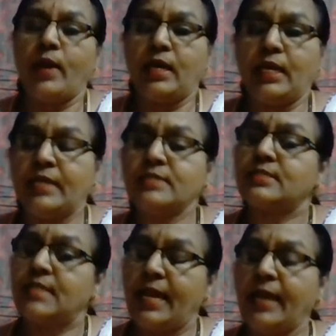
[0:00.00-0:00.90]
is
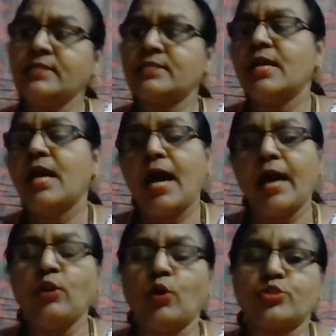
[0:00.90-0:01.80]
less,
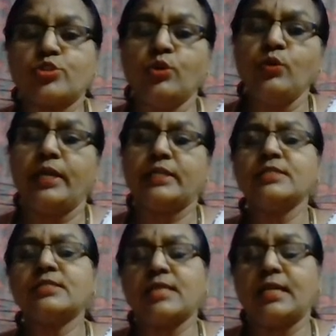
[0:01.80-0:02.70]
and also it
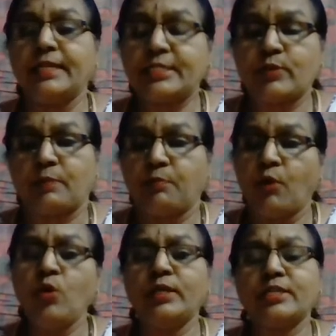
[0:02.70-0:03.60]
is literate,
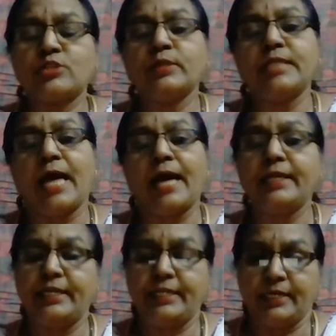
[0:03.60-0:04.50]
more literate than
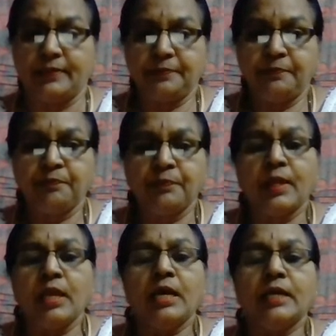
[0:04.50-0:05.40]
India.
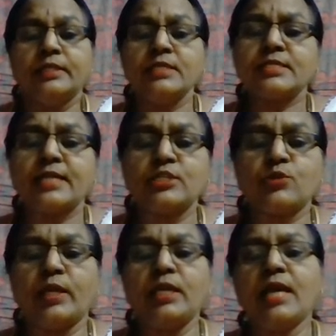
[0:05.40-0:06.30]
This
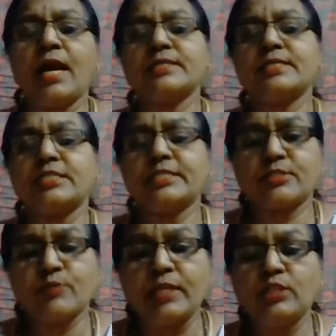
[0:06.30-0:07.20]
country has a
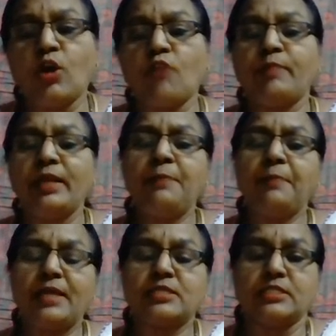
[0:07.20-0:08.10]
strength of many
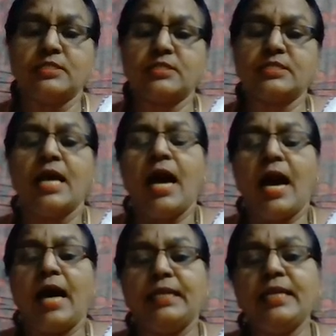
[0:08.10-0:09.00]
patents
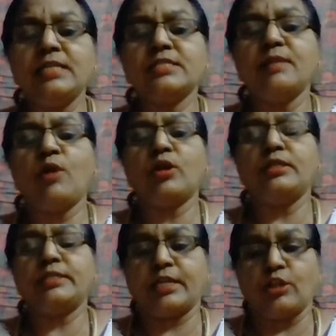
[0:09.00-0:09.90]
and leads in modern
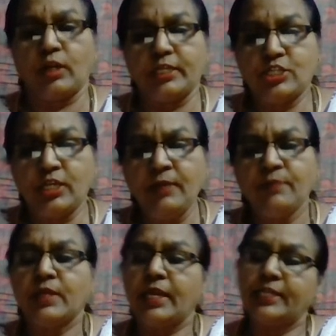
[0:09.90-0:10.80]
technology,
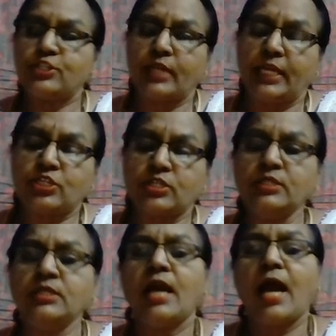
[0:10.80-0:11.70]

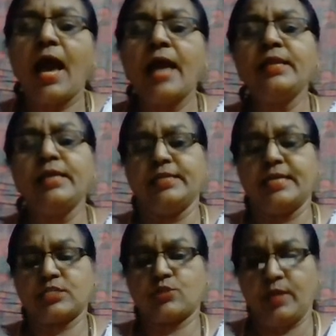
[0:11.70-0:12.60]
education, and
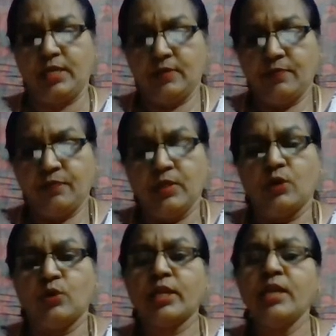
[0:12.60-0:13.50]
industry.
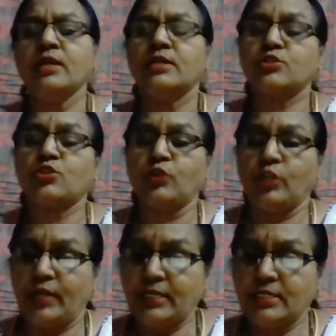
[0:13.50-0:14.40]
Okay, so the
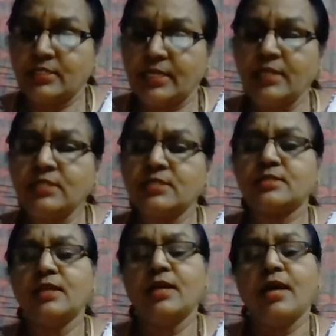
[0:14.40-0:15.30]
United
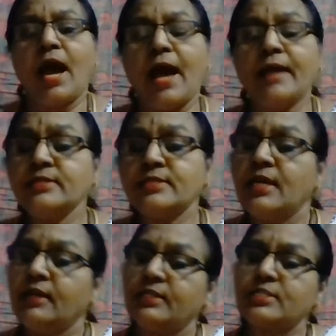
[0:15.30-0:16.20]
States has
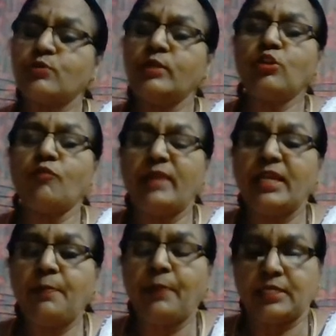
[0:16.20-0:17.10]
the strength of
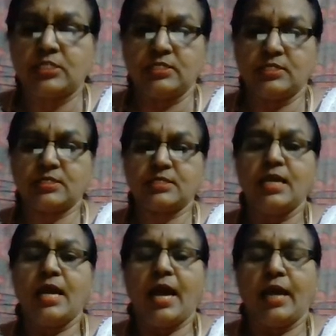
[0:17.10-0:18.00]
many patents,
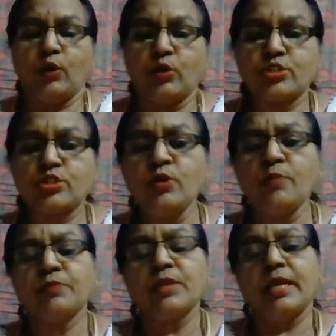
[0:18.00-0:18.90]
and also
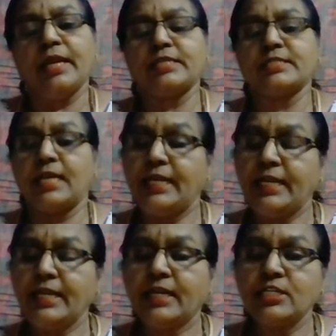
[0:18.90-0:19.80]
it is a
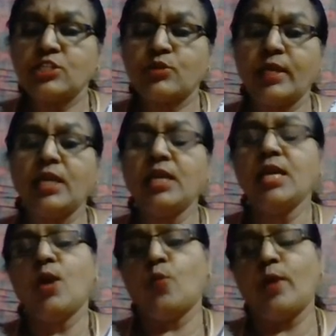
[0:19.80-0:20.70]
leading country
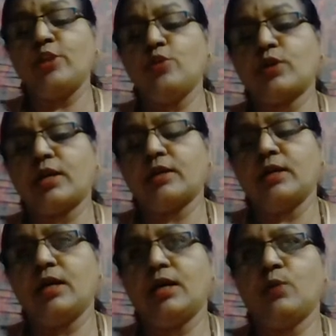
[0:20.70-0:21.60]
when you
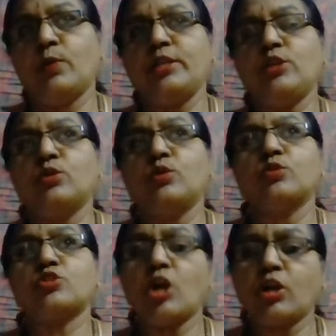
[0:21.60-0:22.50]

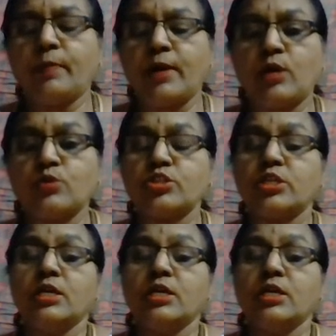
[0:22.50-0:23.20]
talk about